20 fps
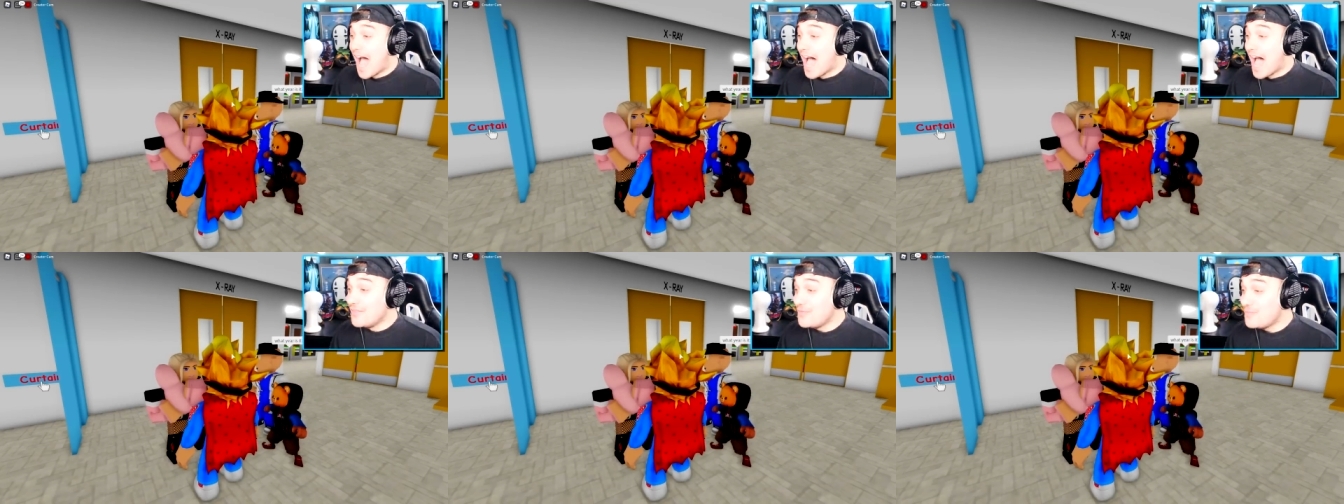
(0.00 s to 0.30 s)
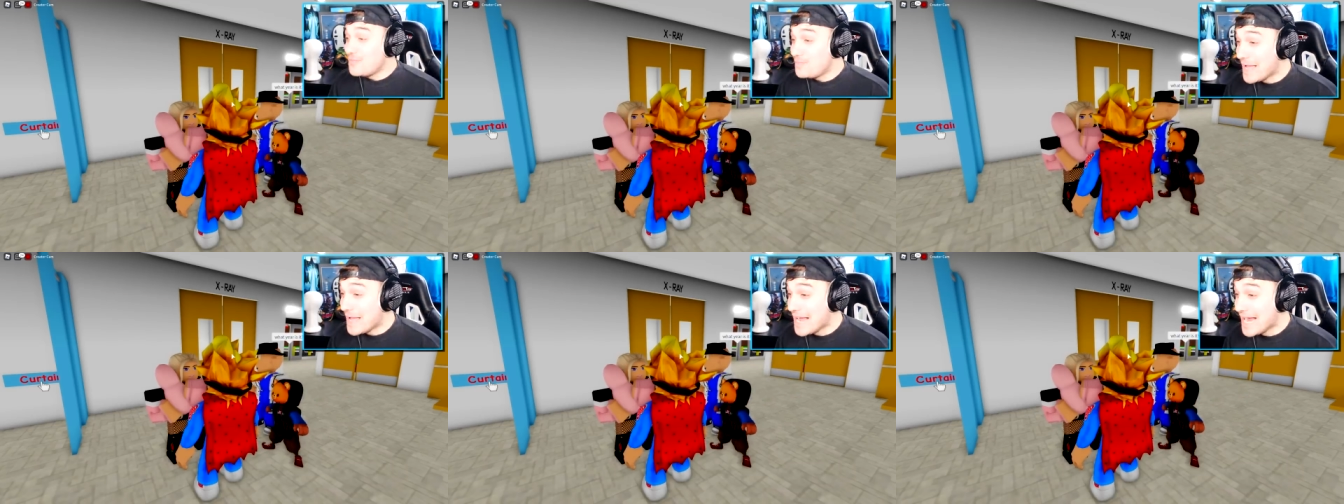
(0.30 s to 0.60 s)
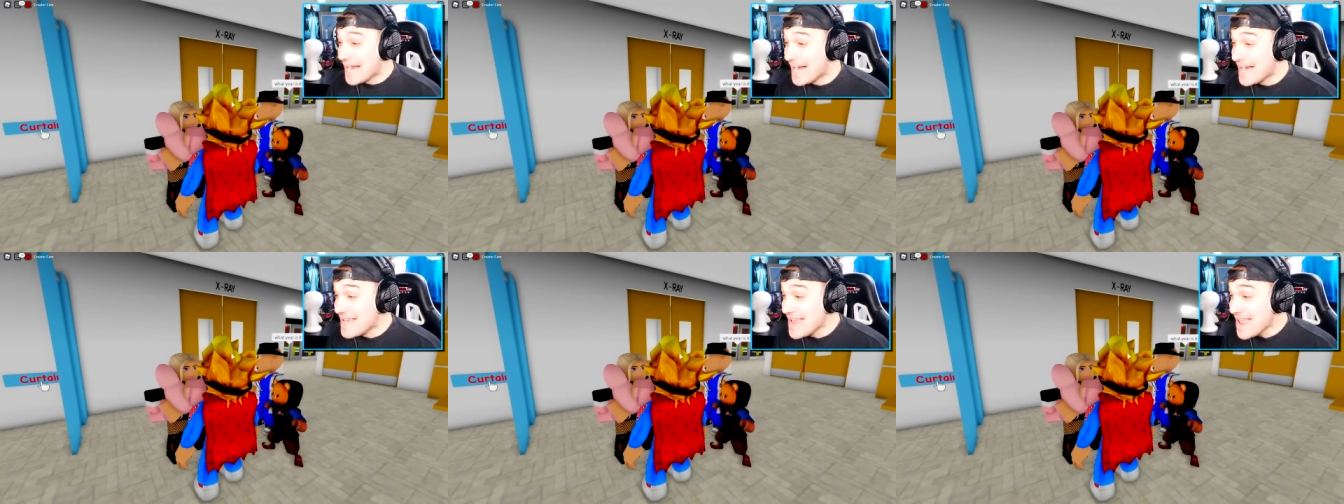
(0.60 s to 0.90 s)
have
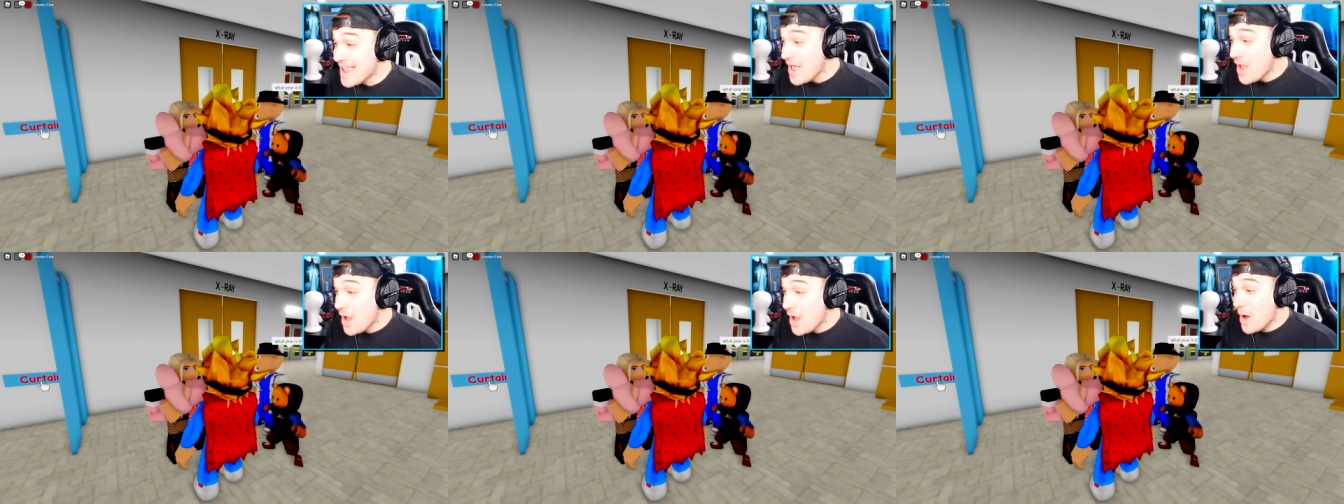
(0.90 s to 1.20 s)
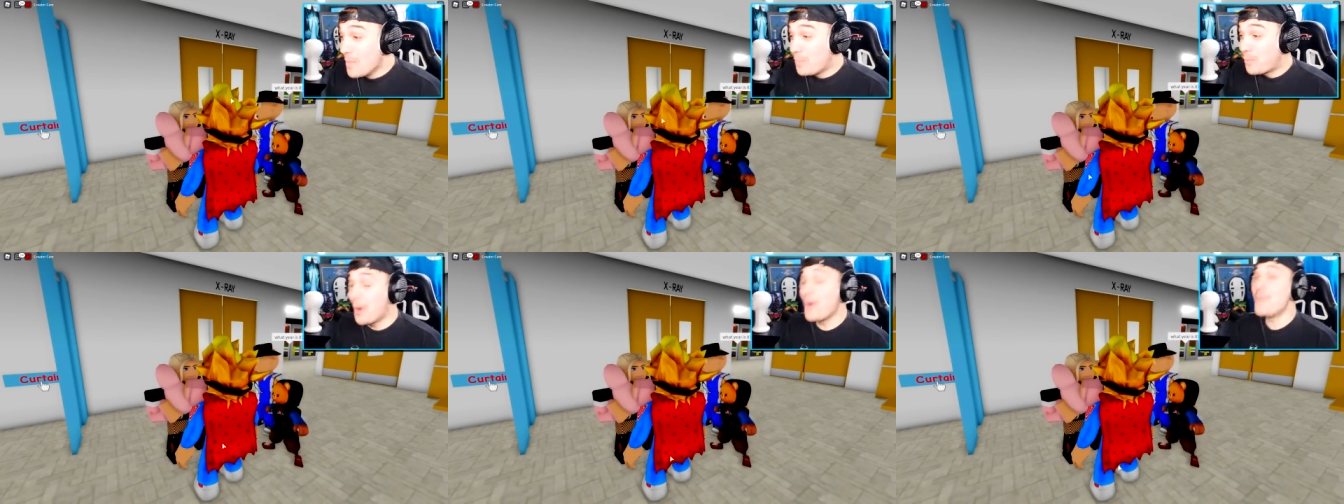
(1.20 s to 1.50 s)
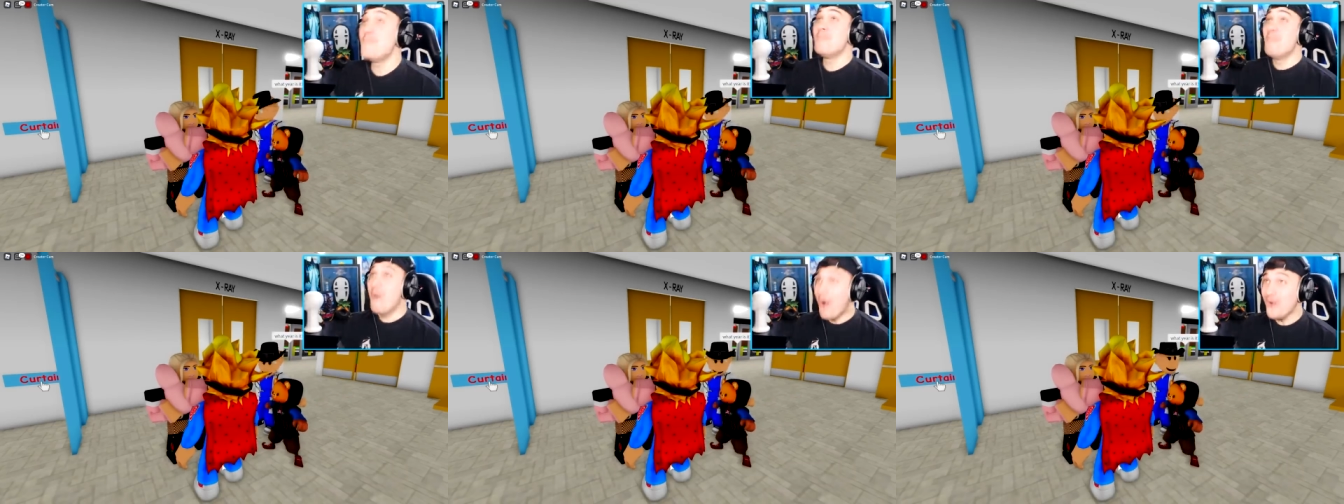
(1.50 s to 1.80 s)
been
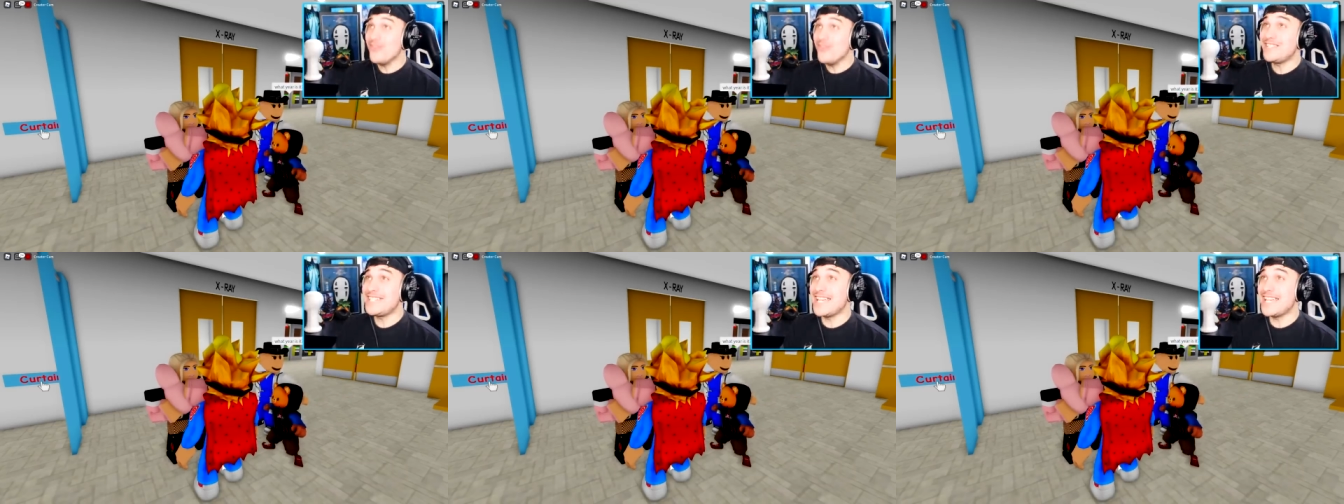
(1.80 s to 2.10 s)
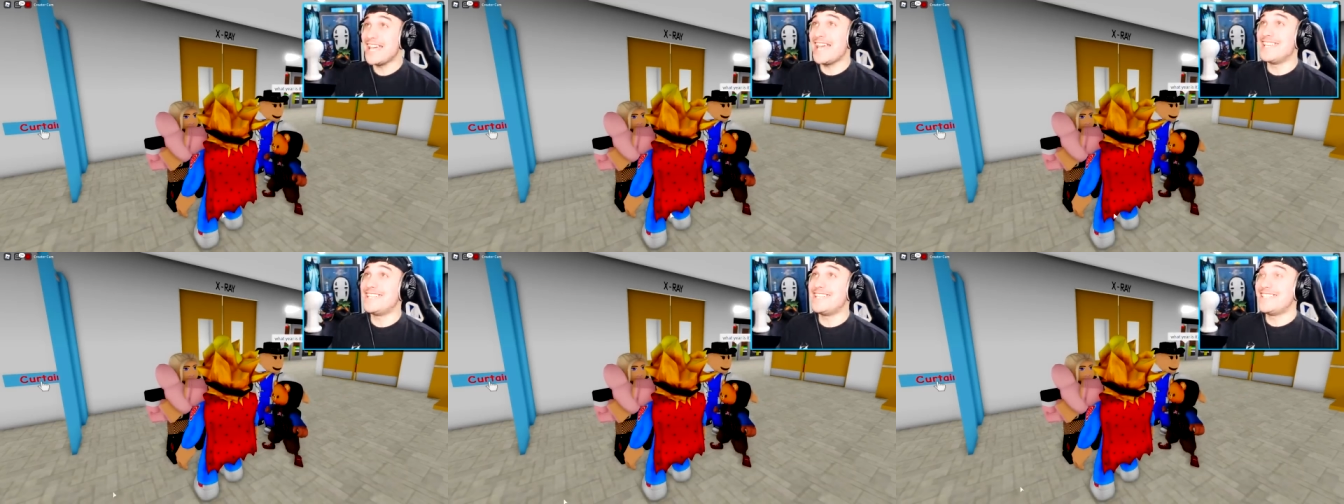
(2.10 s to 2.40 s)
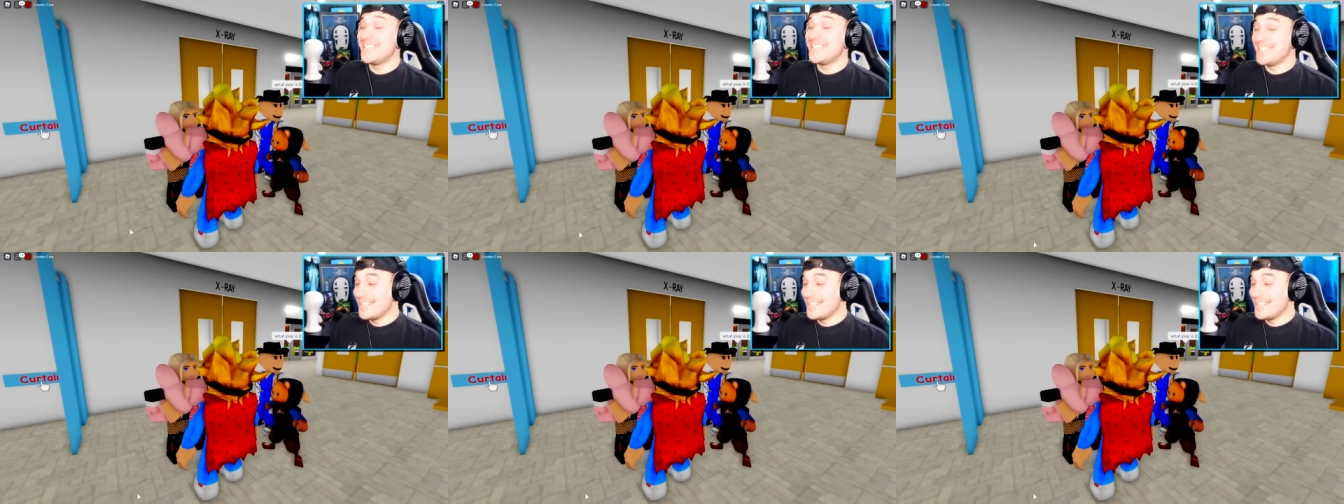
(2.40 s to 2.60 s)
promoted!